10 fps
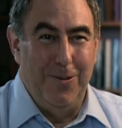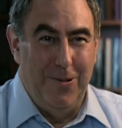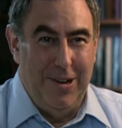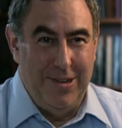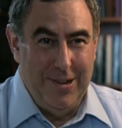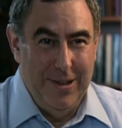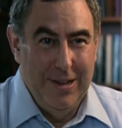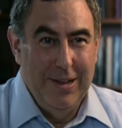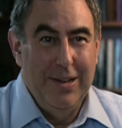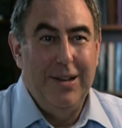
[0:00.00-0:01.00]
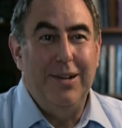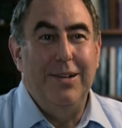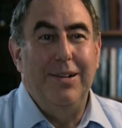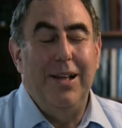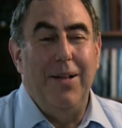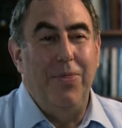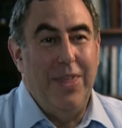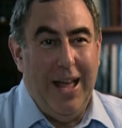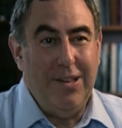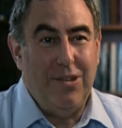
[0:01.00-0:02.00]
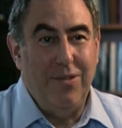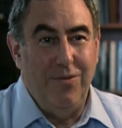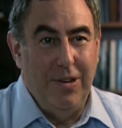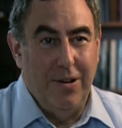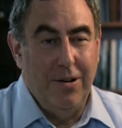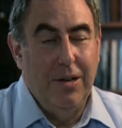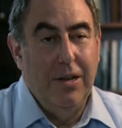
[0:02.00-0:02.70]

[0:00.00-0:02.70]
once. And that's severe.